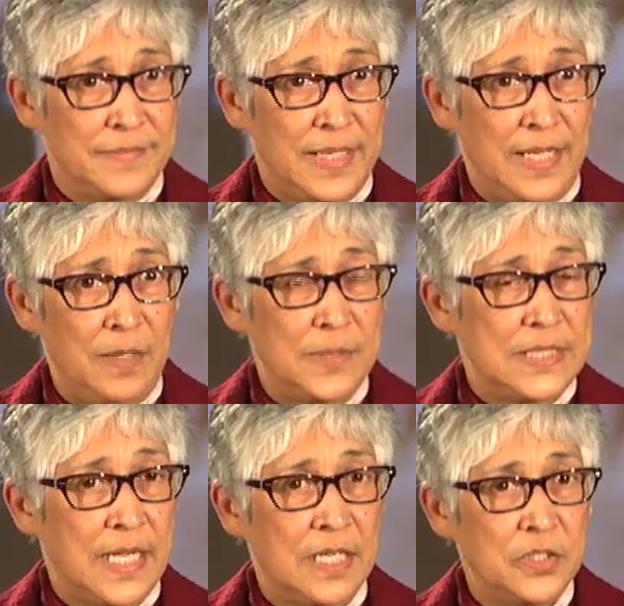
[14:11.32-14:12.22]
He was
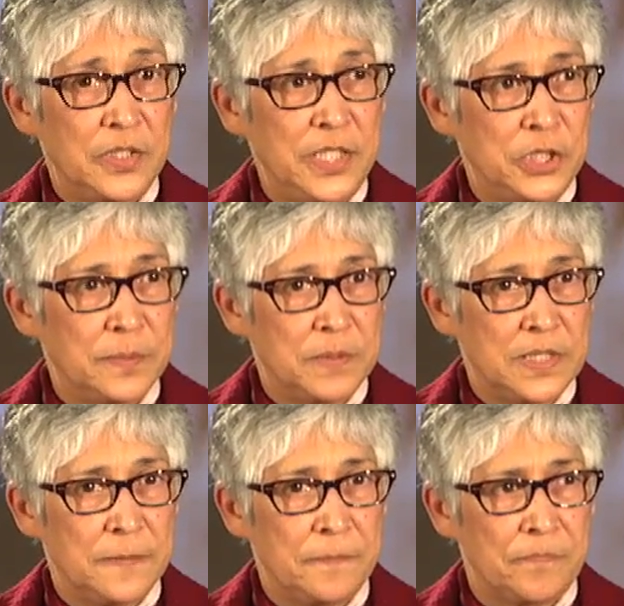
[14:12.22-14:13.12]
taken to Egypt.
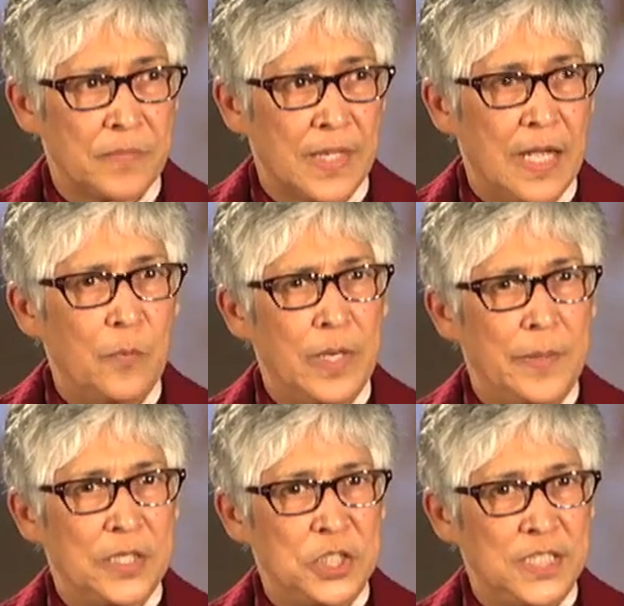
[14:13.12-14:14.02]
And what
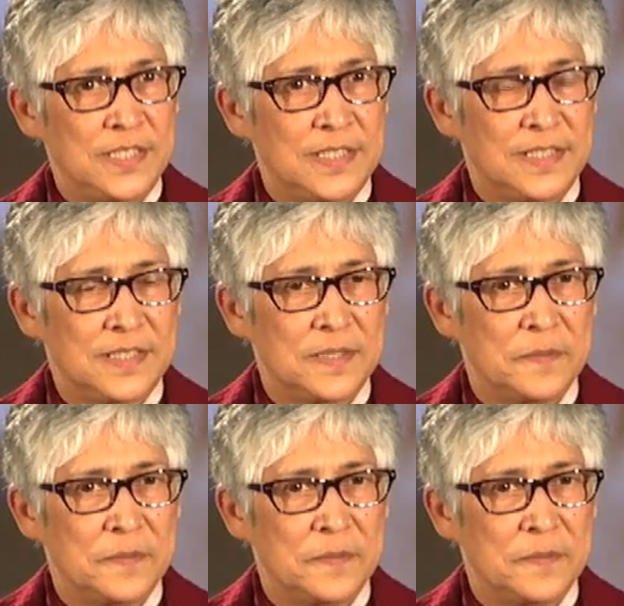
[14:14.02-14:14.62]
about Jesus?